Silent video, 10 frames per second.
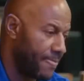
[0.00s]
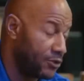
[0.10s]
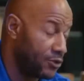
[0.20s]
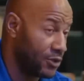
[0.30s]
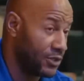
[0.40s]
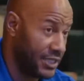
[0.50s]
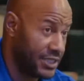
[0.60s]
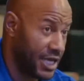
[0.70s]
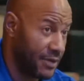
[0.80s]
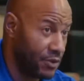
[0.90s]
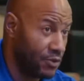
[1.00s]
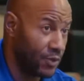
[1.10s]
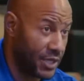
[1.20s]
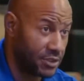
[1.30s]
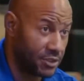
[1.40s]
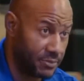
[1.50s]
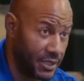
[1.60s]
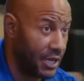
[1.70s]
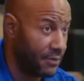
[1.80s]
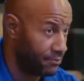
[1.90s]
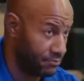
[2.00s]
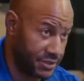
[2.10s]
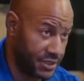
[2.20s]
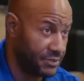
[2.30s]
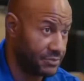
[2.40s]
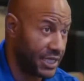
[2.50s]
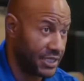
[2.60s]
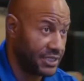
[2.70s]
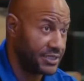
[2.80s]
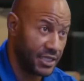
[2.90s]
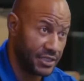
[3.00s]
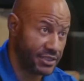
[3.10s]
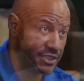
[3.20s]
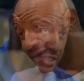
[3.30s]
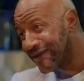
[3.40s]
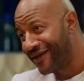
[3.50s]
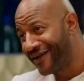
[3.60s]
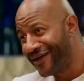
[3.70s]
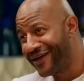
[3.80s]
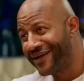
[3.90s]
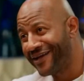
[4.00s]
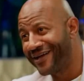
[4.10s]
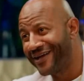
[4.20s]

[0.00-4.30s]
once hidden behind their polished facade, started to surface. As the